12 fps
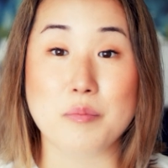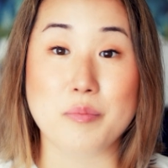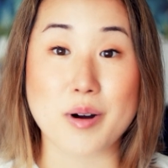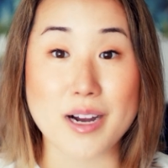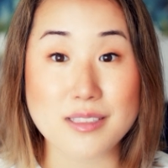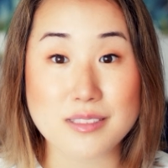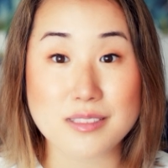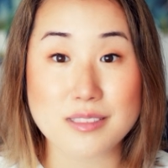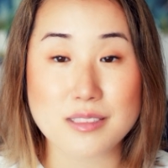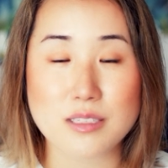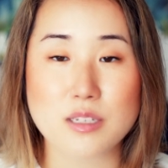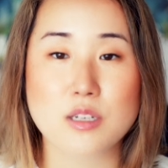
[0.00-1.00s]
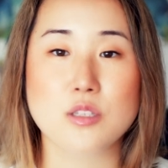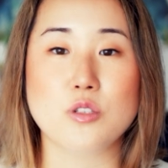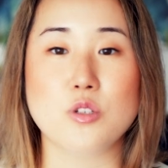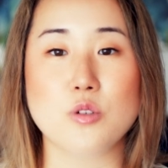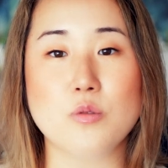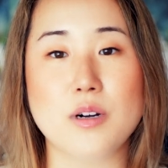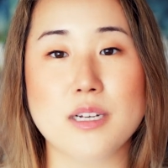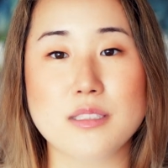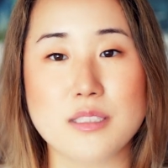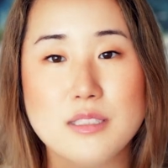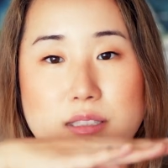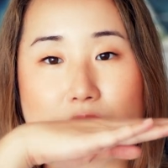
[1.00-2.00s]
But do you
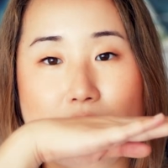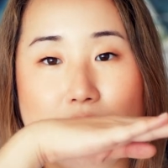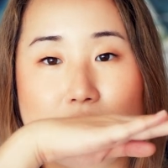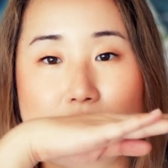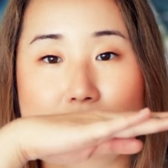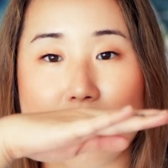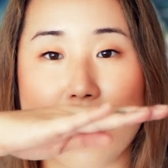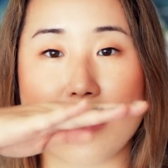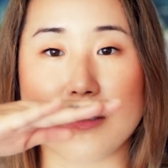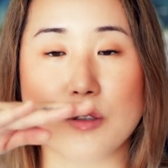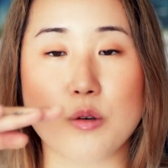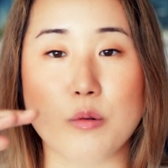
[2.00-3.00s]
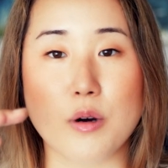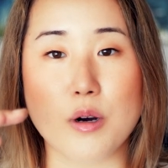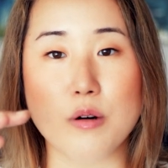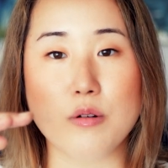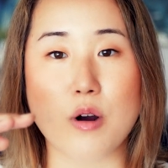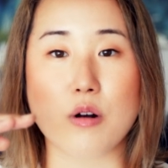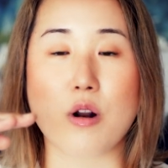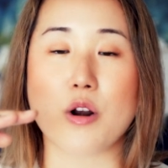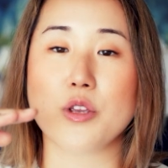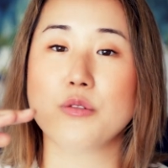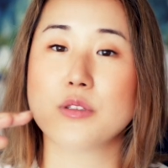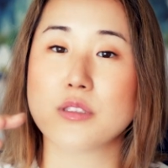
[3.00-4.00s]
want to stay at the status quo? Or
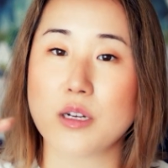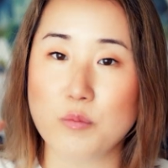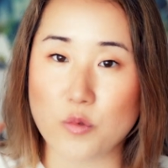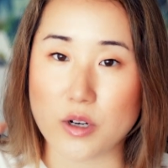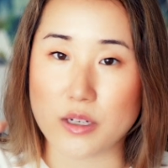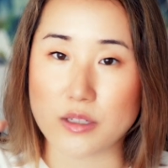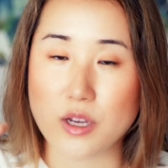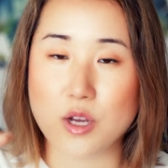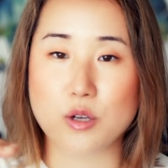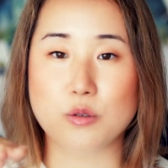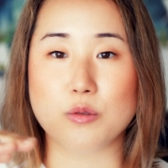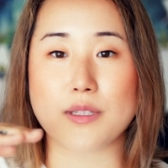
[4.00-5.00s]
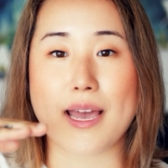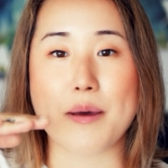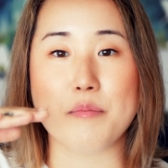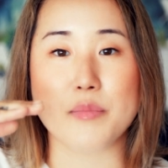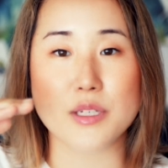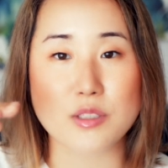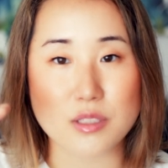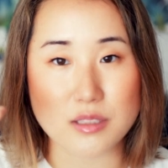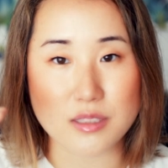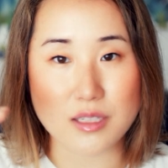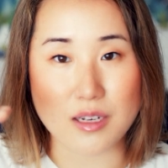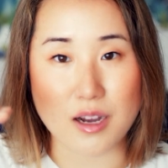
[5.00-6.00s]
are you someone who's
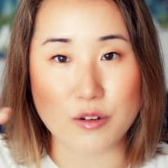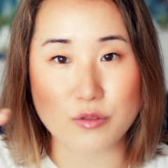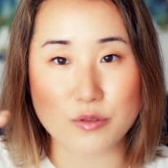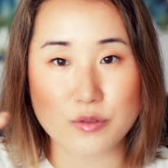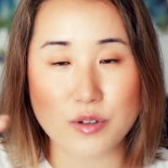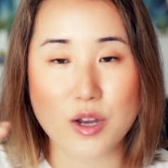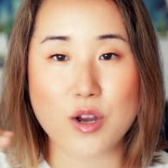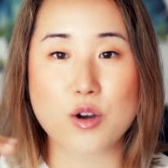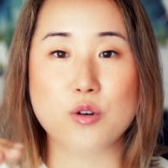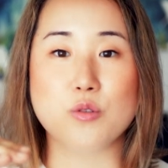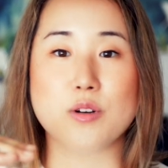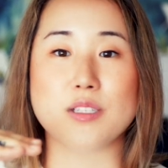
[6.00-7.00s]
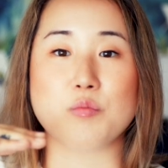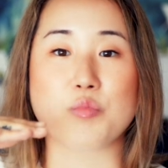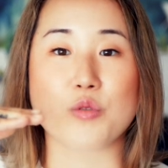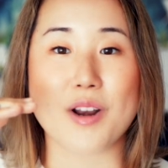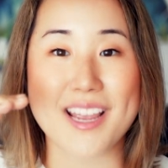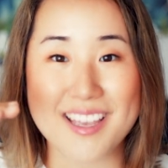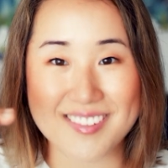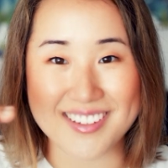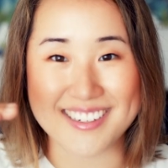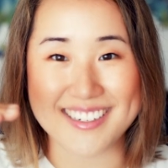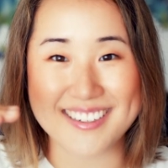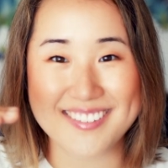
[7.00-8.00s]
ambitious enough, who is brave
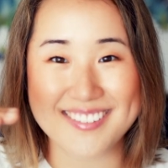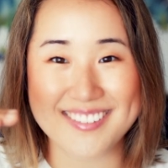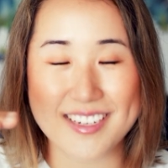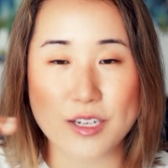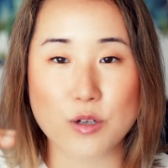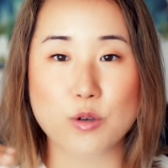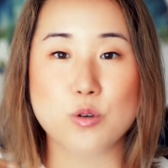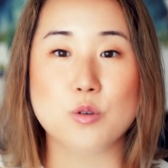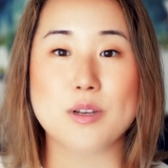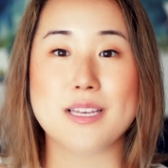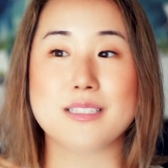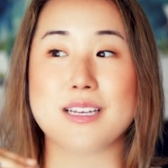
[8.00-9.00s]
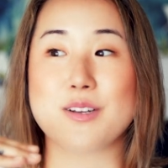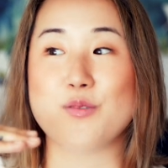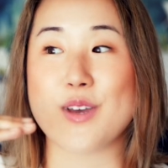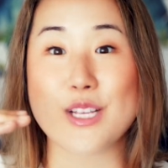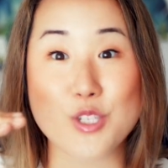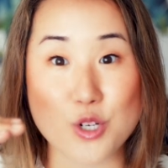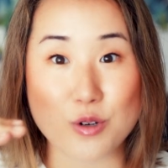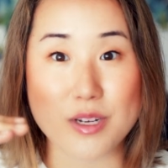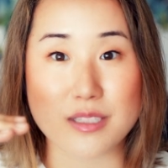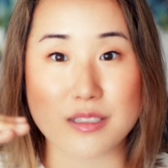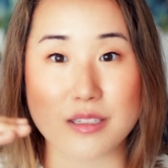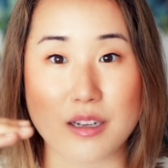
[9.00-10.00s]
enough, who is
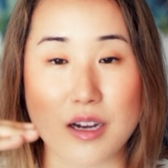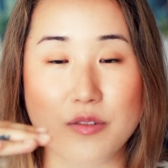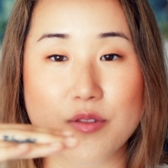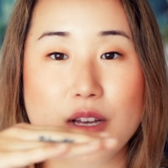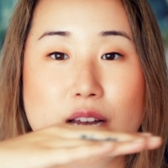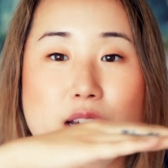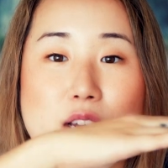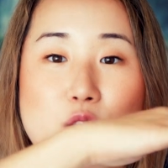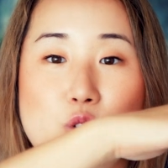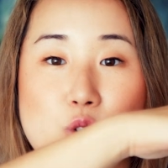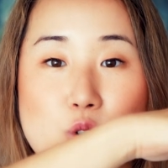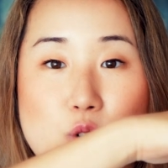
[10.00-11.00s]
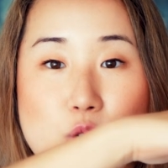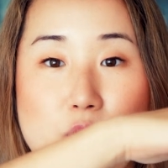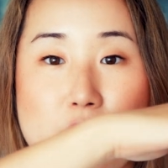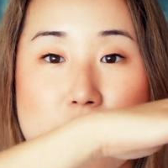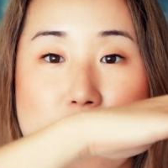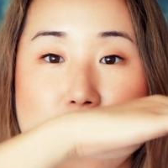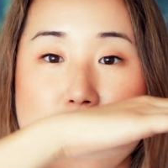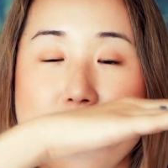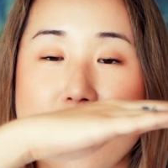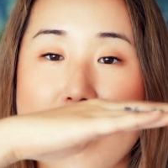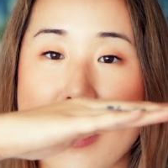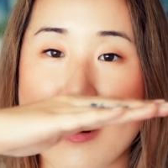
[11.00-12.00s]
adventurous enough to
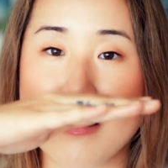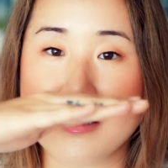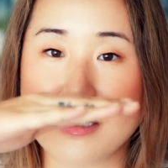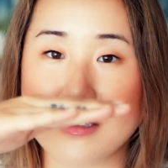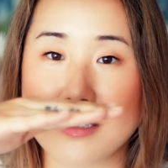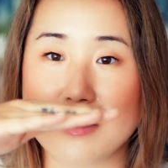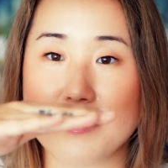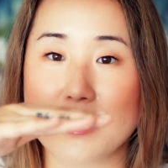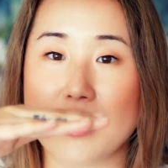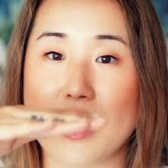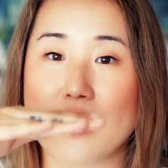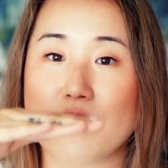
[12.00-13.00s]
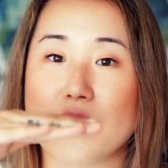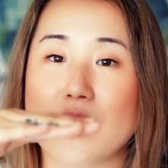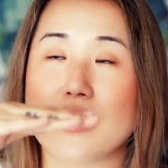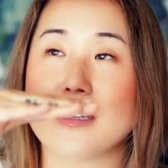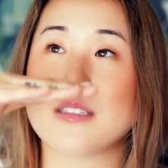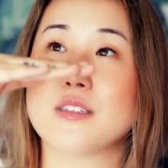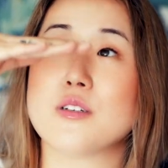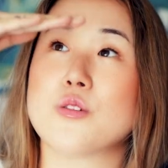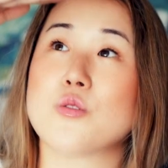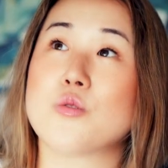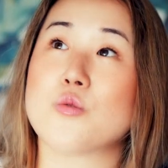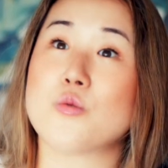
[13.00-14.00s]
dare to live a life that is
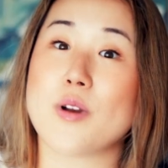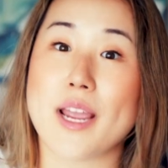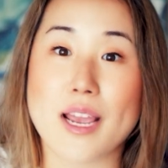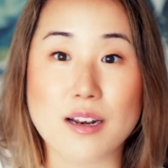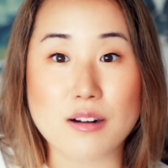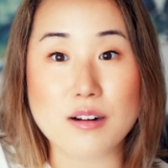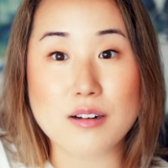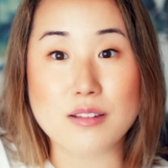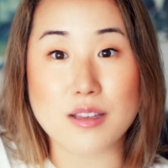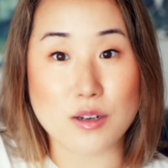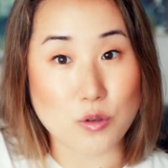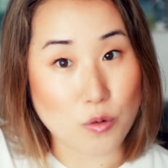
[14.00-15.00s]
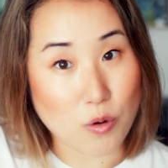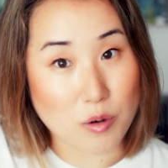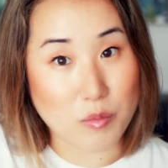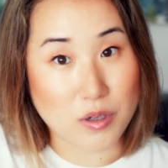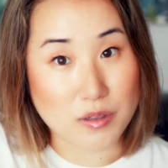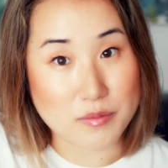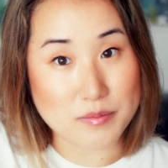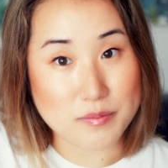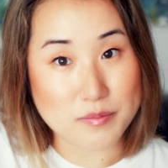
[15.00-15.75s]
greater than normal?